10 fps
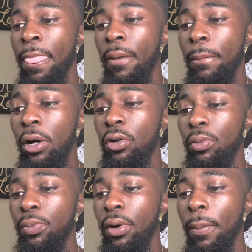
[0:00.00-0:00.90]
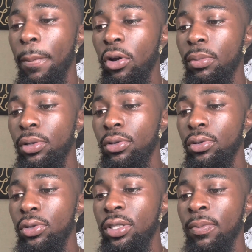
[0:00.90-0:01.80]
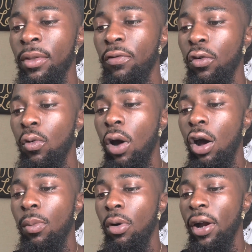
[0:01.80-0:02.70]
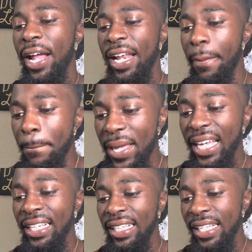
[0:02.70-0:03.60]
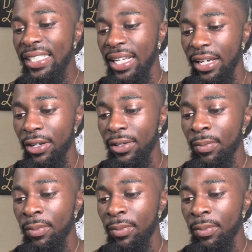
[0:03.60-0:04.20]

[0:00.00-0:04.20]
Bonab Bonaboo's from Walmart at a big discount.